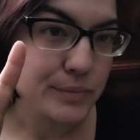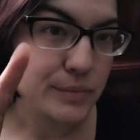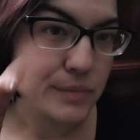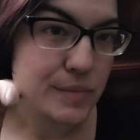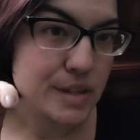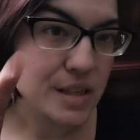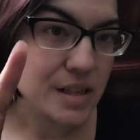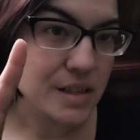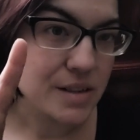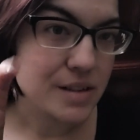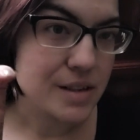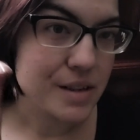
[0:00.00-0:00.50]

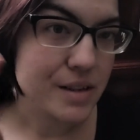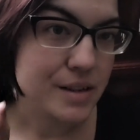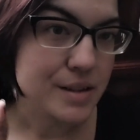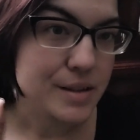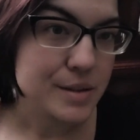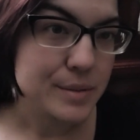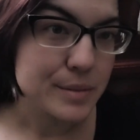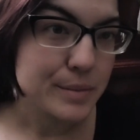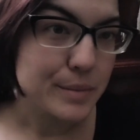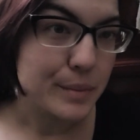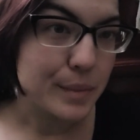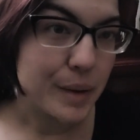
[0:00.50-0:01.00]
decent,
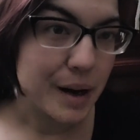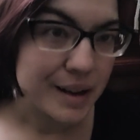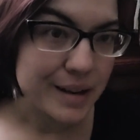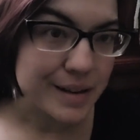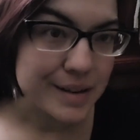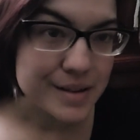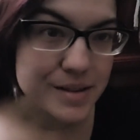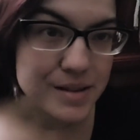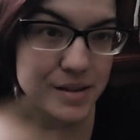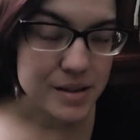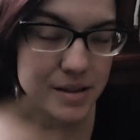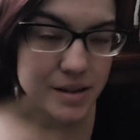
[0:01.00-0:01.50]

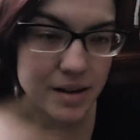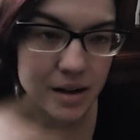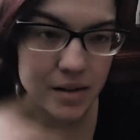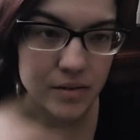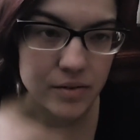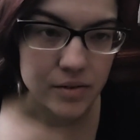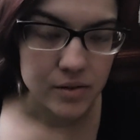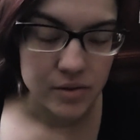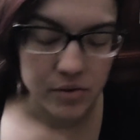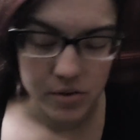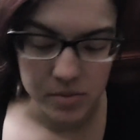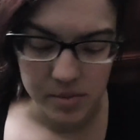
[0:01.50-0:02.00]
modest enough
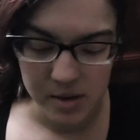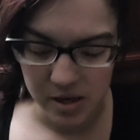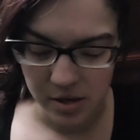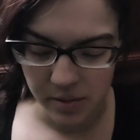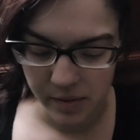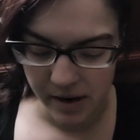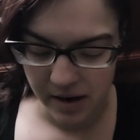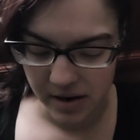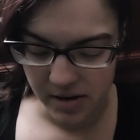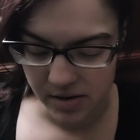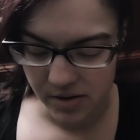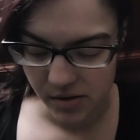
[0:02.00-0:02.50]
for me to
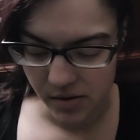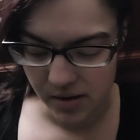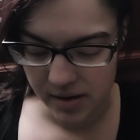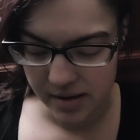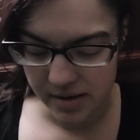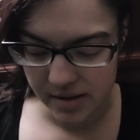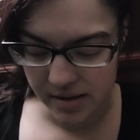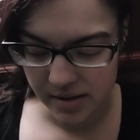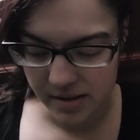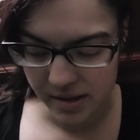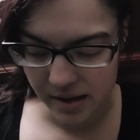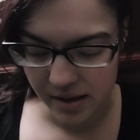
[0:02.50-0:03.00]
wear. So
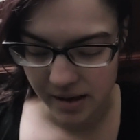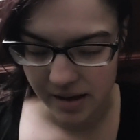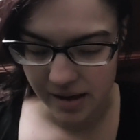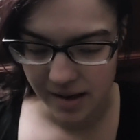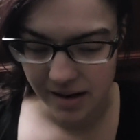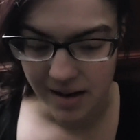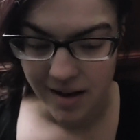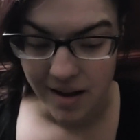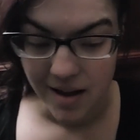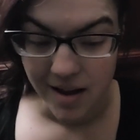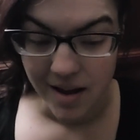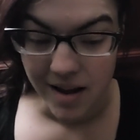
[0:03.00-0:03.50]
that's
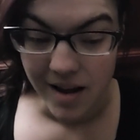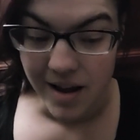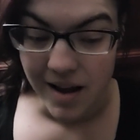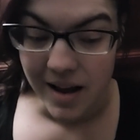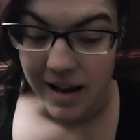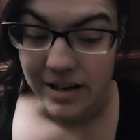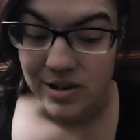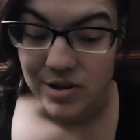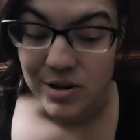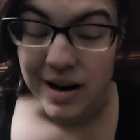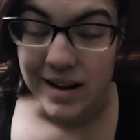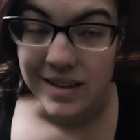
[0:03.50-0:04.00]
exciting.
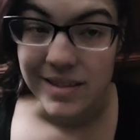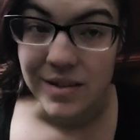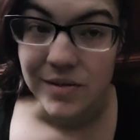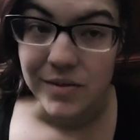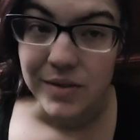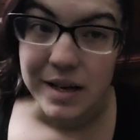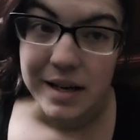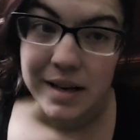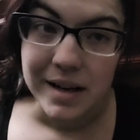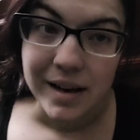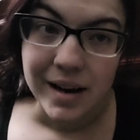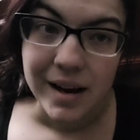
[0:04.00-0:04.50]
I tried the
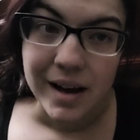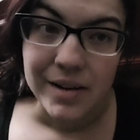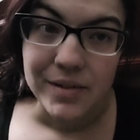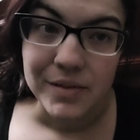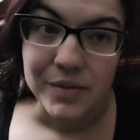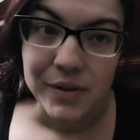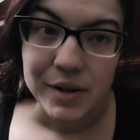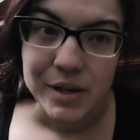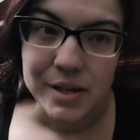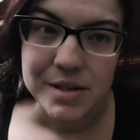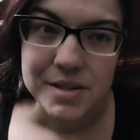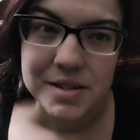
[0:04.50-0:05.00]
v-neck on
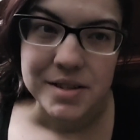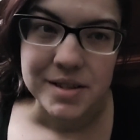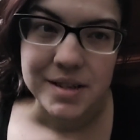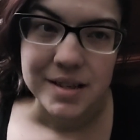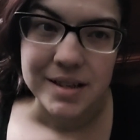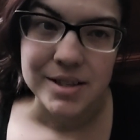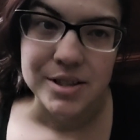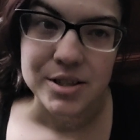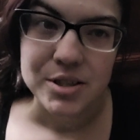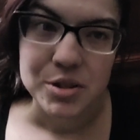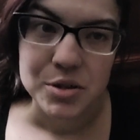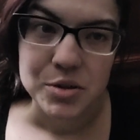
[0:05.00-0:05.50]
first.
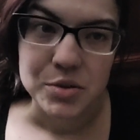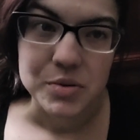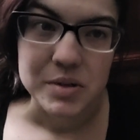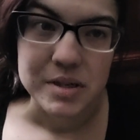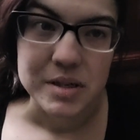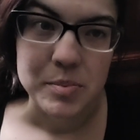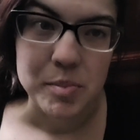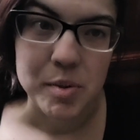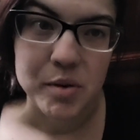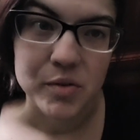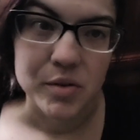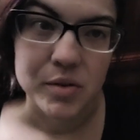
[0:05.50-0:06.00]
It's too
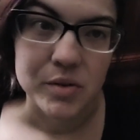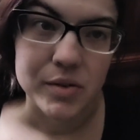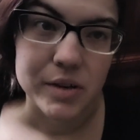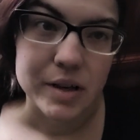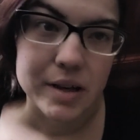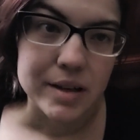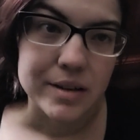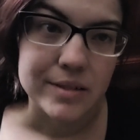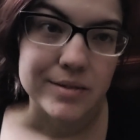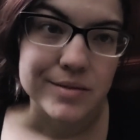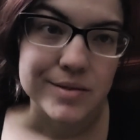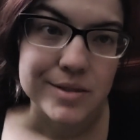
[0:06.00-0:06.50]
deep of a
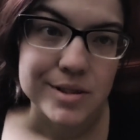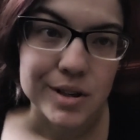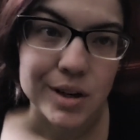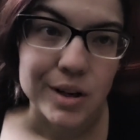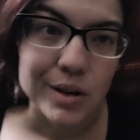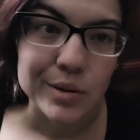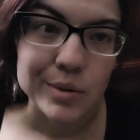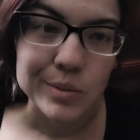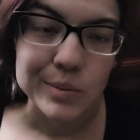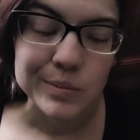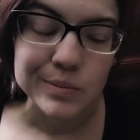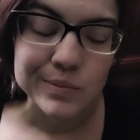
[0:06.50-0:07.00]
V.
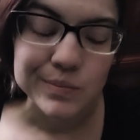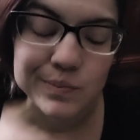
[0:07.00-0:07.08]
So